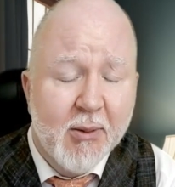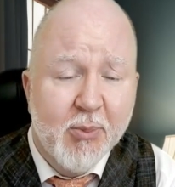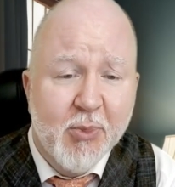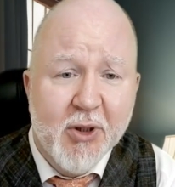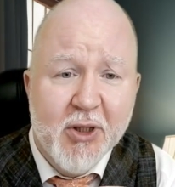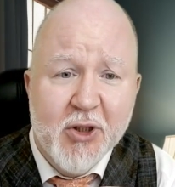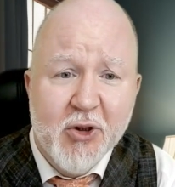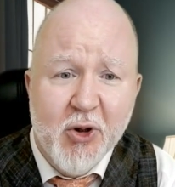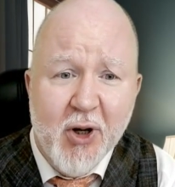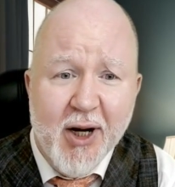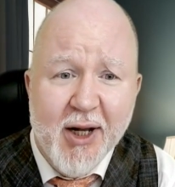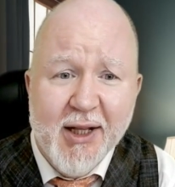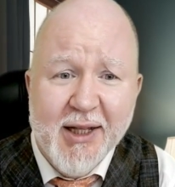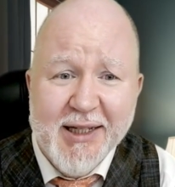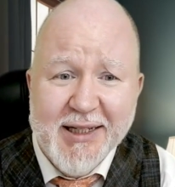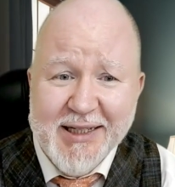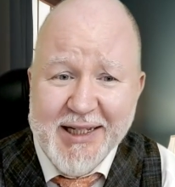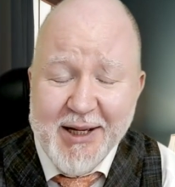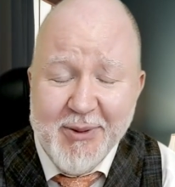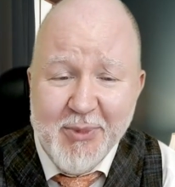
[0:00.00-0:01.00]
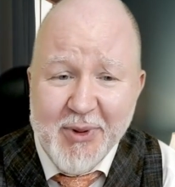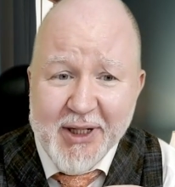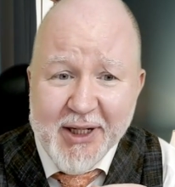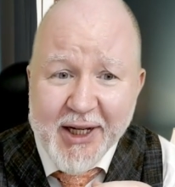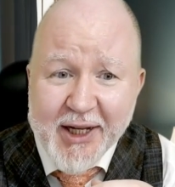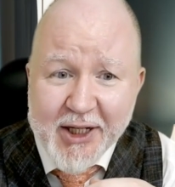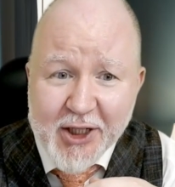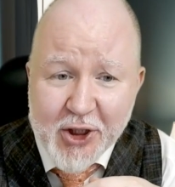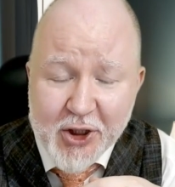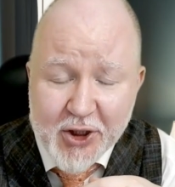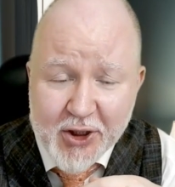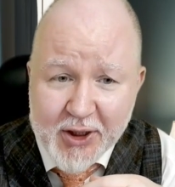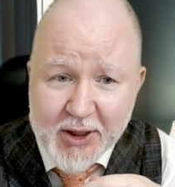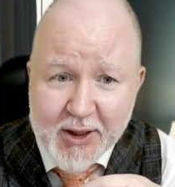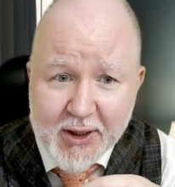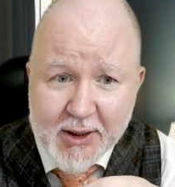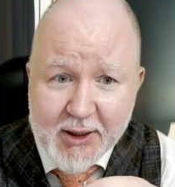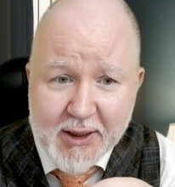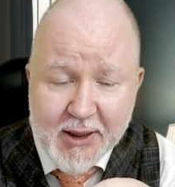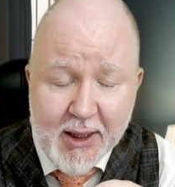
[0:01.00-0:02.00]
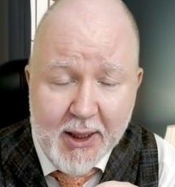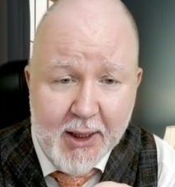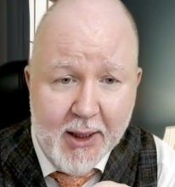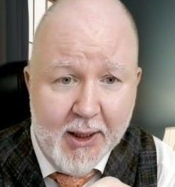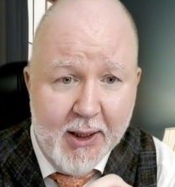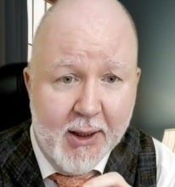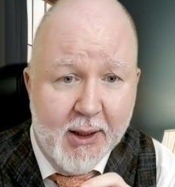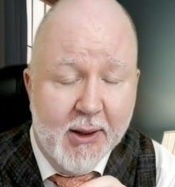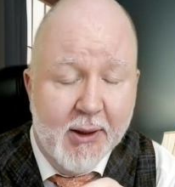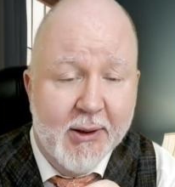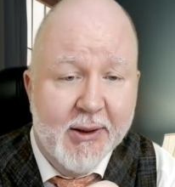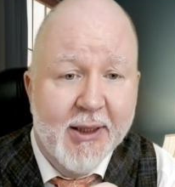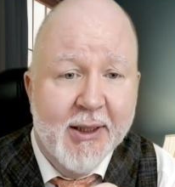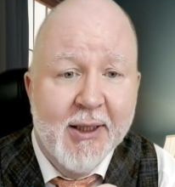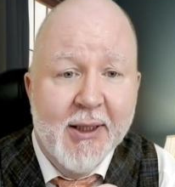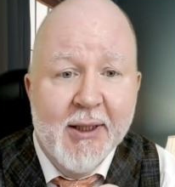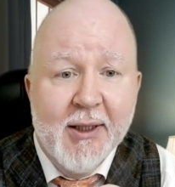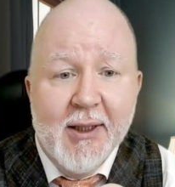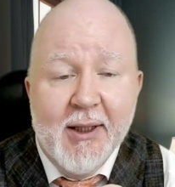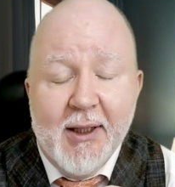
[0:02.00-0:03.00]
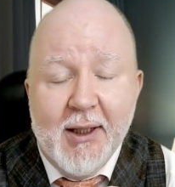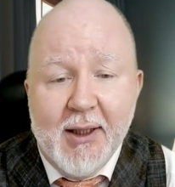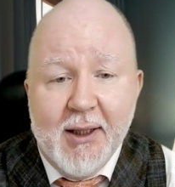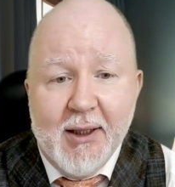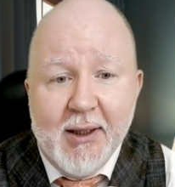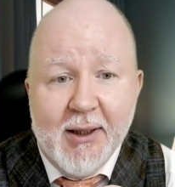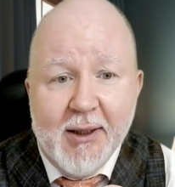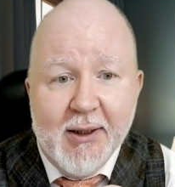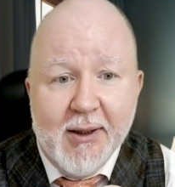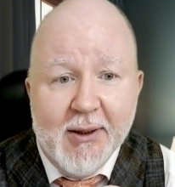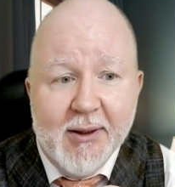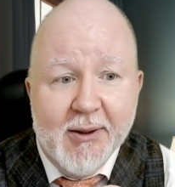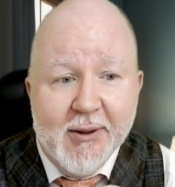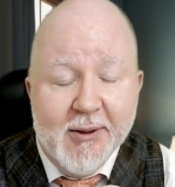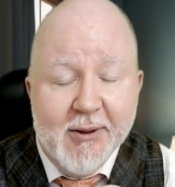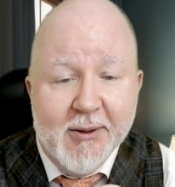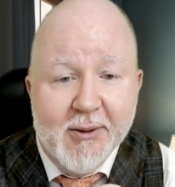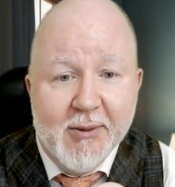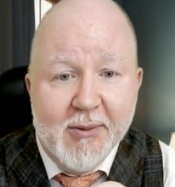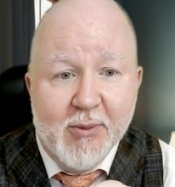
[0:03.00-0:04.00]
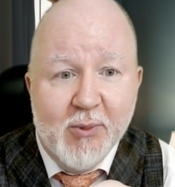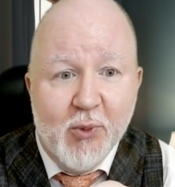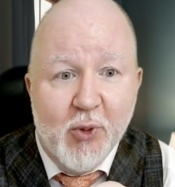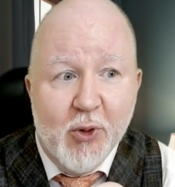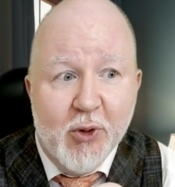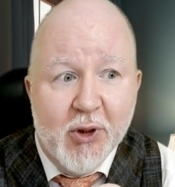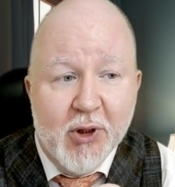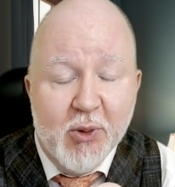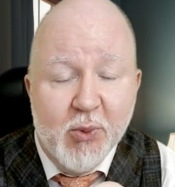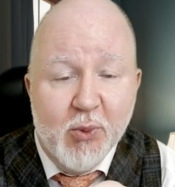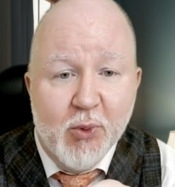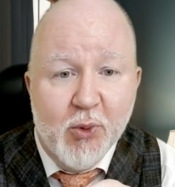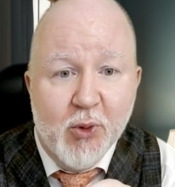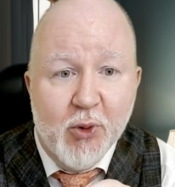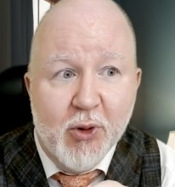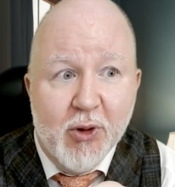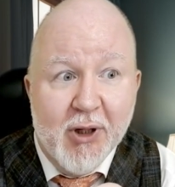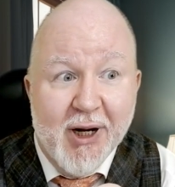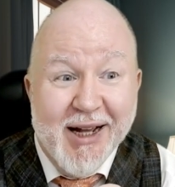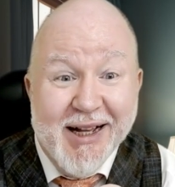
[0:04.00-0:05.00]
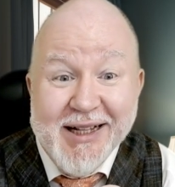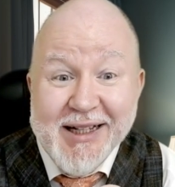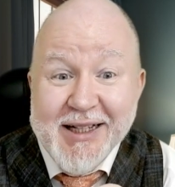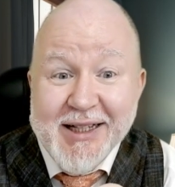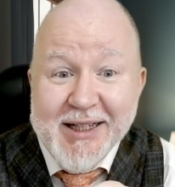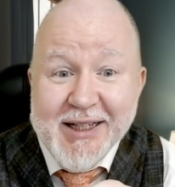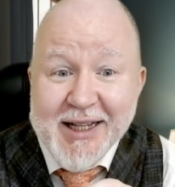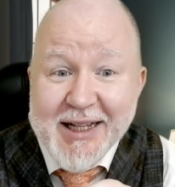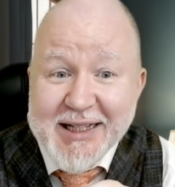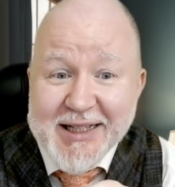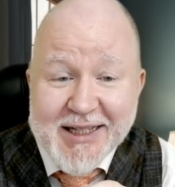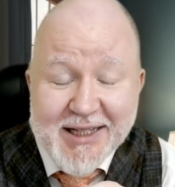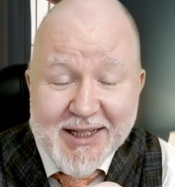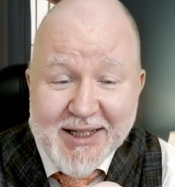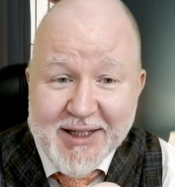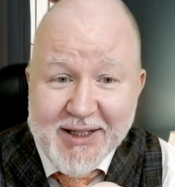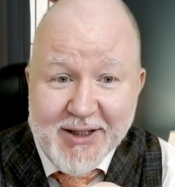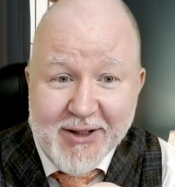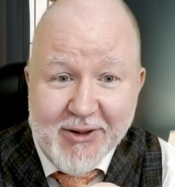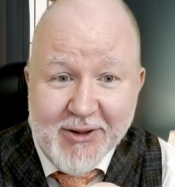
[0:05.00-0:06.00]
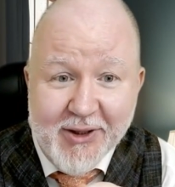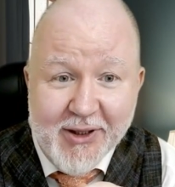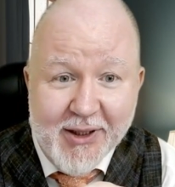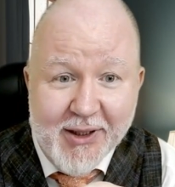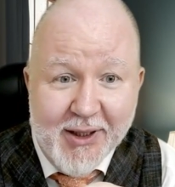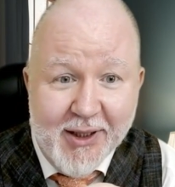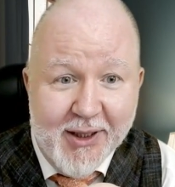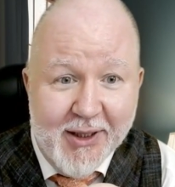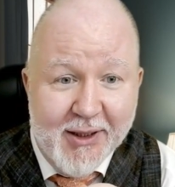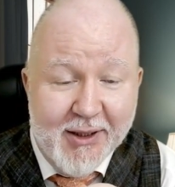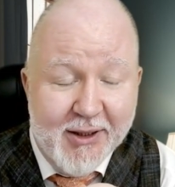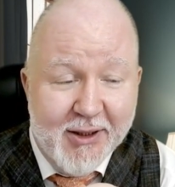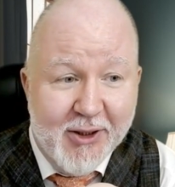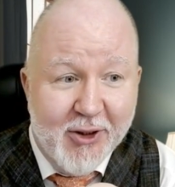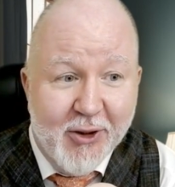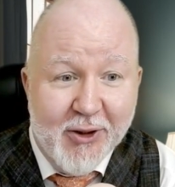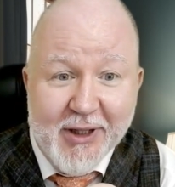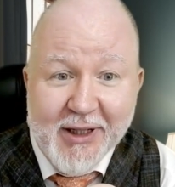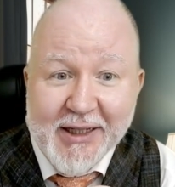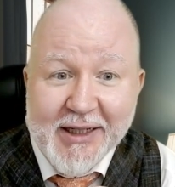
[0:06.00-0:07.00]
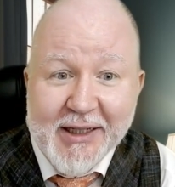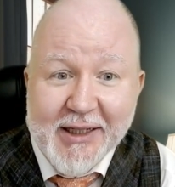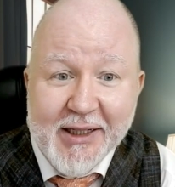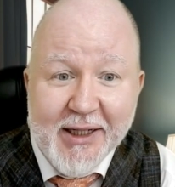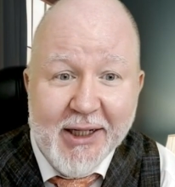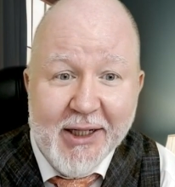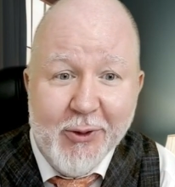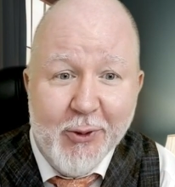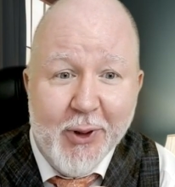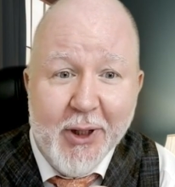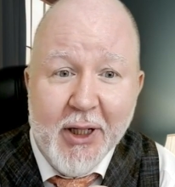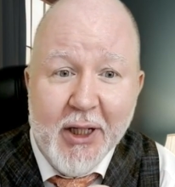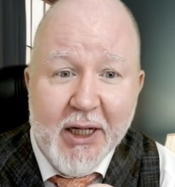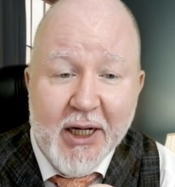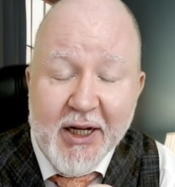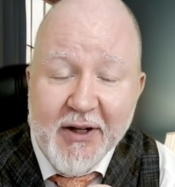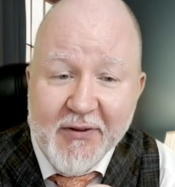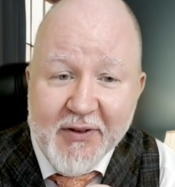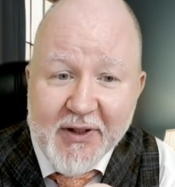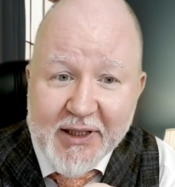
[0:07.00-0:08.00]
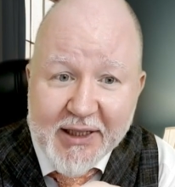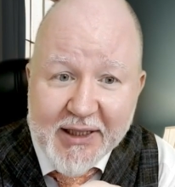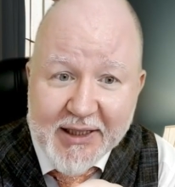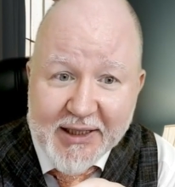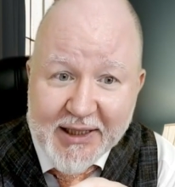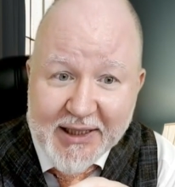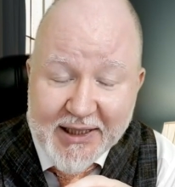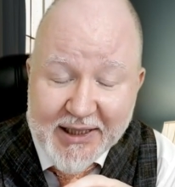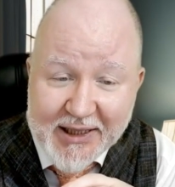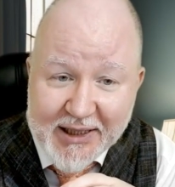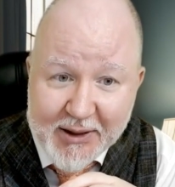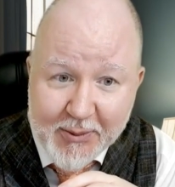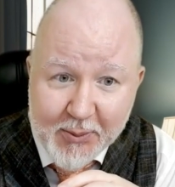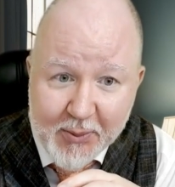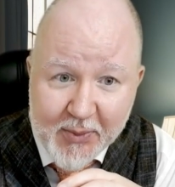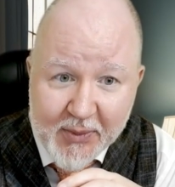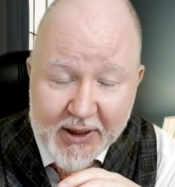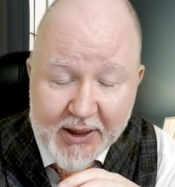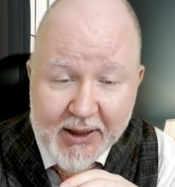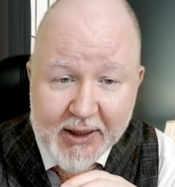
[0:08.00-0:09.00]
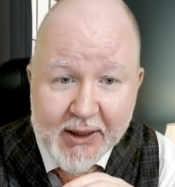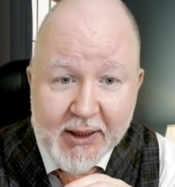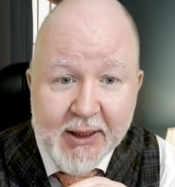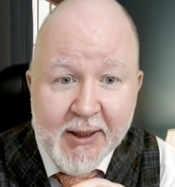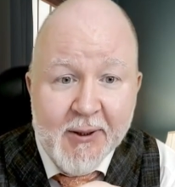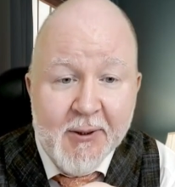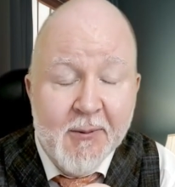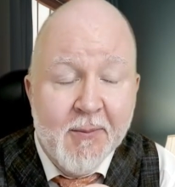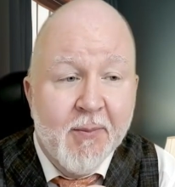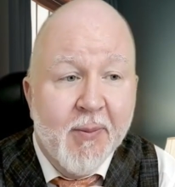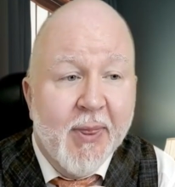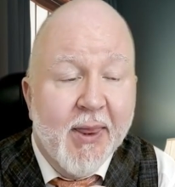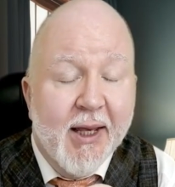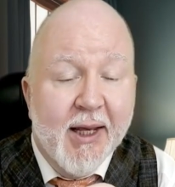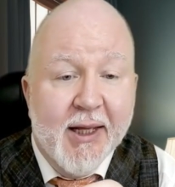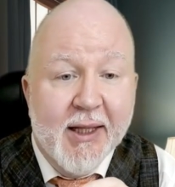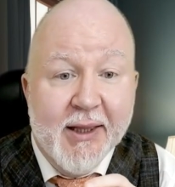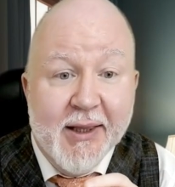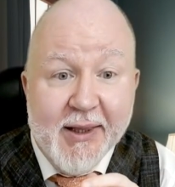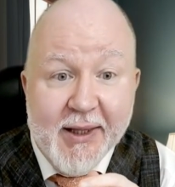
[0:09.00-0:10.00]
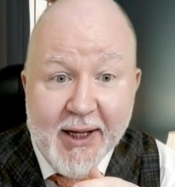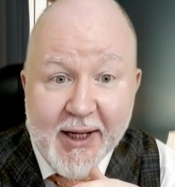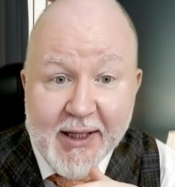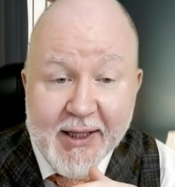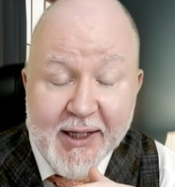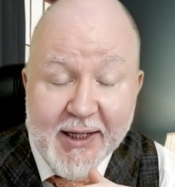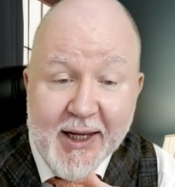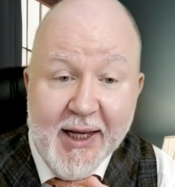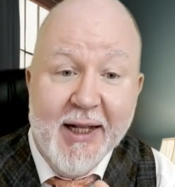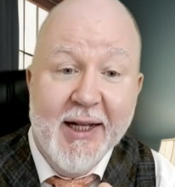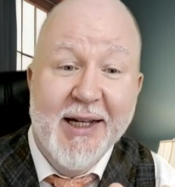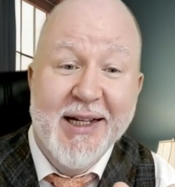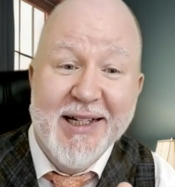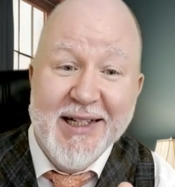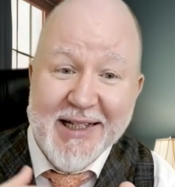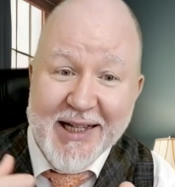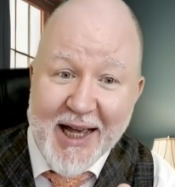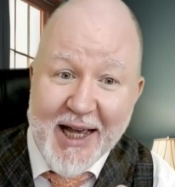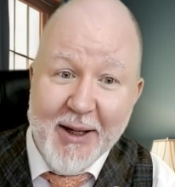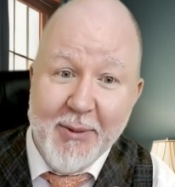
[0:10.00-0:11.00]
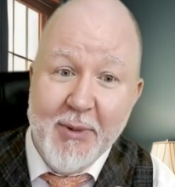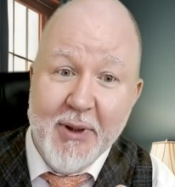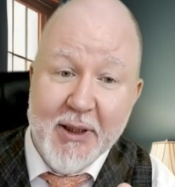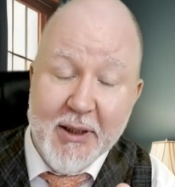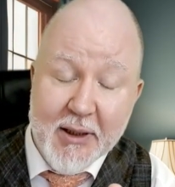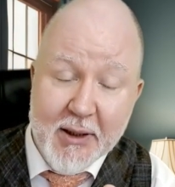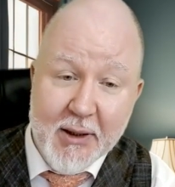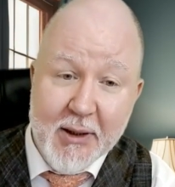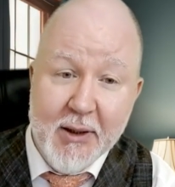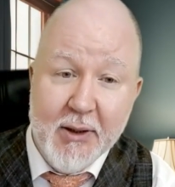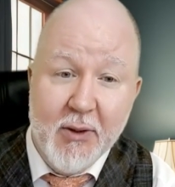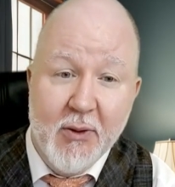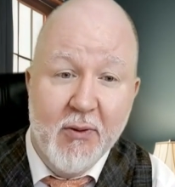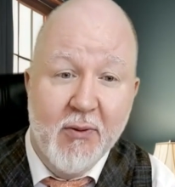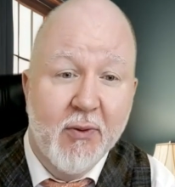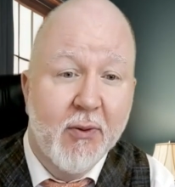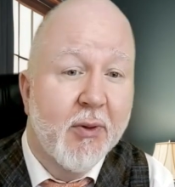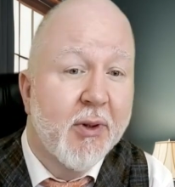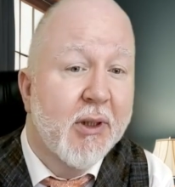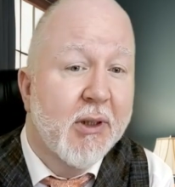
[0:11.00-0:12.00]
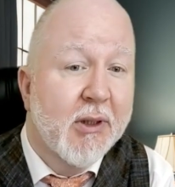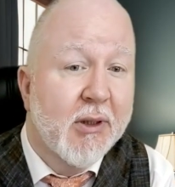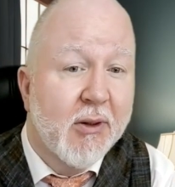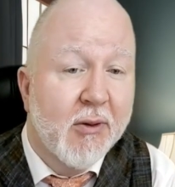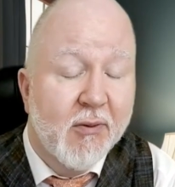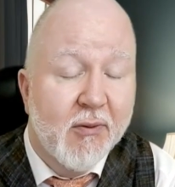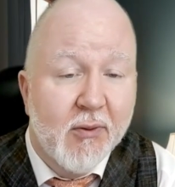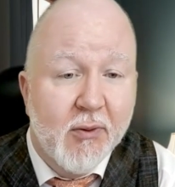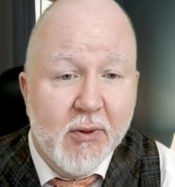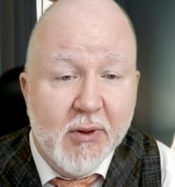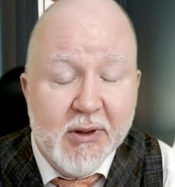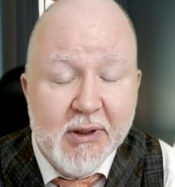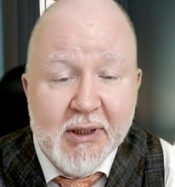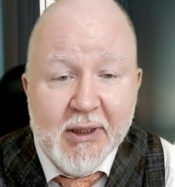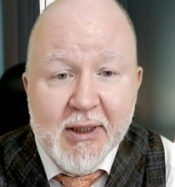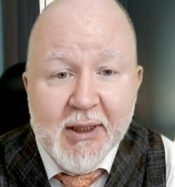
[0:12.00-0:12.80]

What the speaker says: pretrial examinations are held, more and more unnecessary and not leading anywhere evidence is submitted and then again examined, and so forth and so forth.